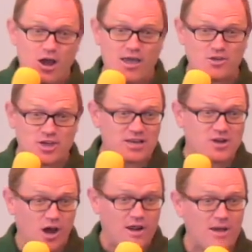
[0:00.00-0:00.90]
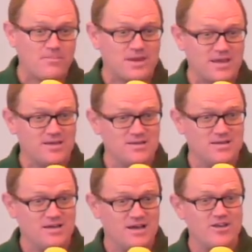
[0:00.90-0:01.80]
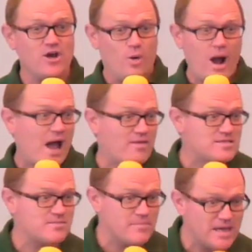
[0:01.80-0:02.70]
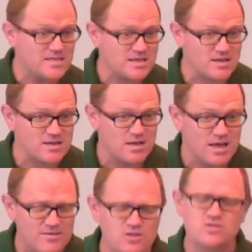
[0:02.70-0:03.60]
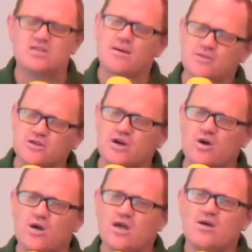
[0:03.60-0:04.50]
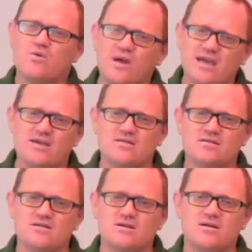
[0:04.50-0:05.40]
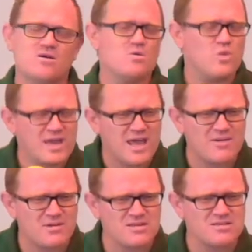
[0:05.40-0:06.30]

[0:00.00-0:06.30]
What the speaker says: and you get caught up in it. And you go, wow, that's amazing. And then you stop and you go, wait, what happened?